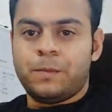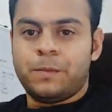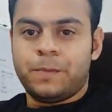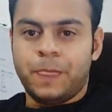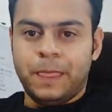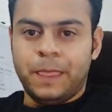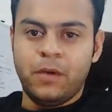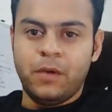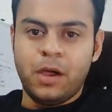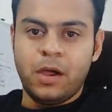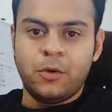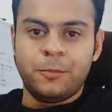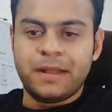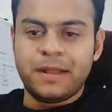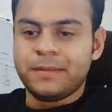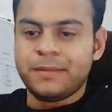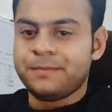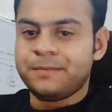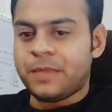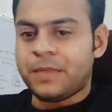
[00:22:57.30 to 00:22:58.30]
Wow,
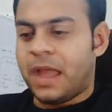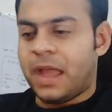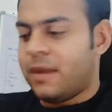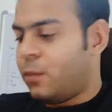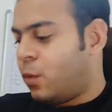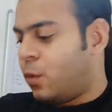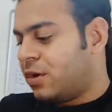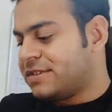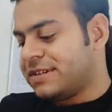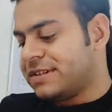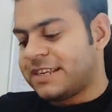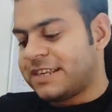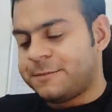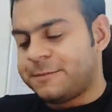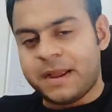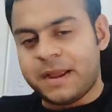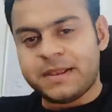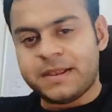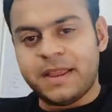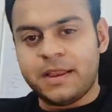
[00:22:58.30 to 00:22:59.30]
man. I wasn't
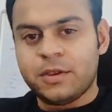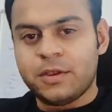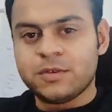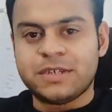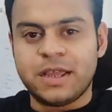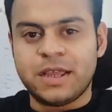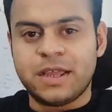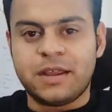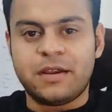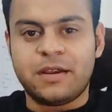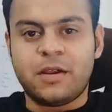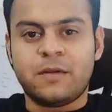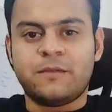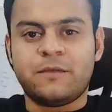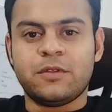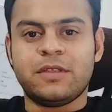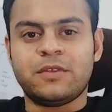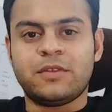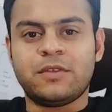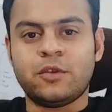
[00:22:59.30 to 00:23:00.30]
expecting to stick around for
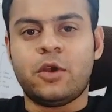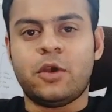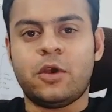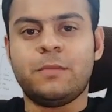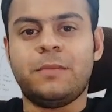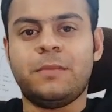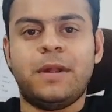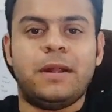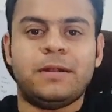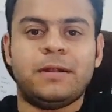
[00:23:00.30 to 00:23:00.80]
this long, but